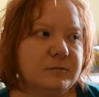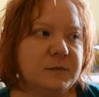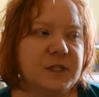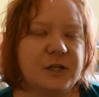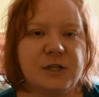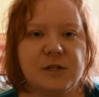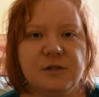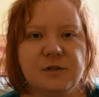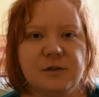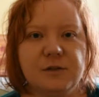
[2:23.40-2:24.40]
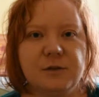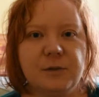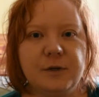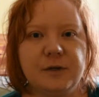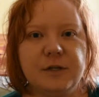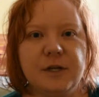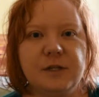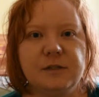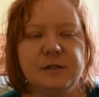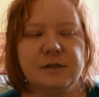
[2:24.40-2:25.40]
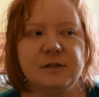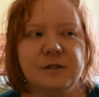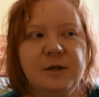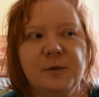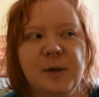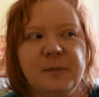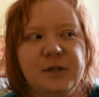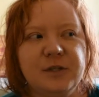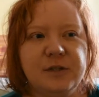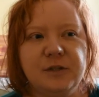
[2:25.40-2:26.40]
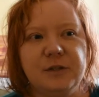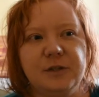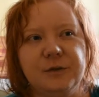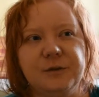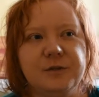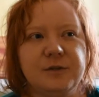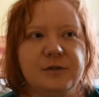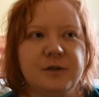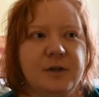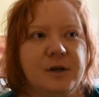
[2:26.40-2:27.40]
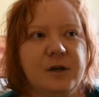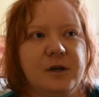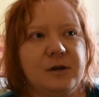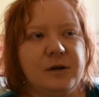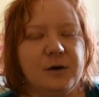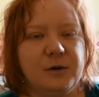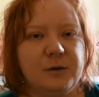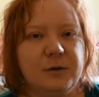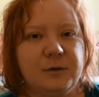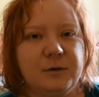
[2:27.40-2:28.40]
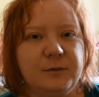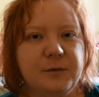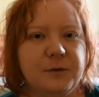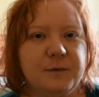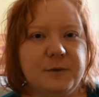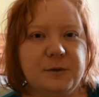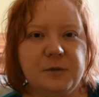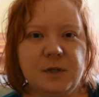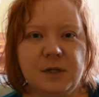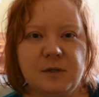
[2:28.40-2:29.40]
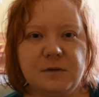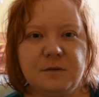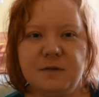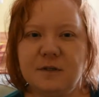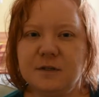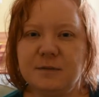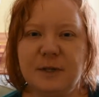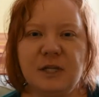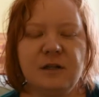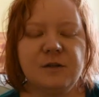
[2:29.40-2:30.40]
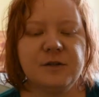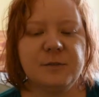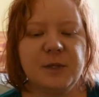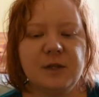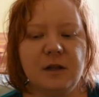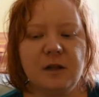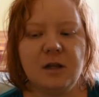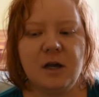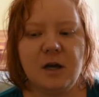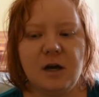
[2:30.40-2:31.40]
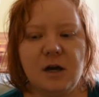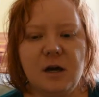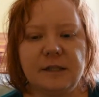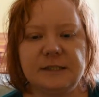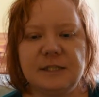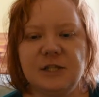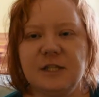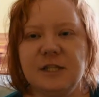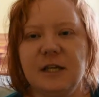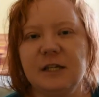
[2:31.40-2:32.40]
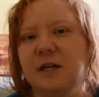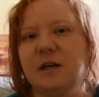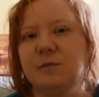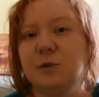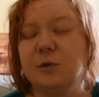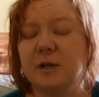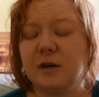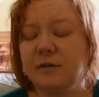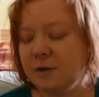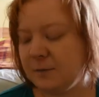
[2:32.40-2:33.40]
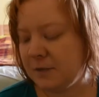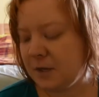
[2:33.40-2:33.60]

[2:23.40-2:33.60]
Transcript: suggests to her that maybe she could go for a few weeks to this mental hospital and just take time to recover,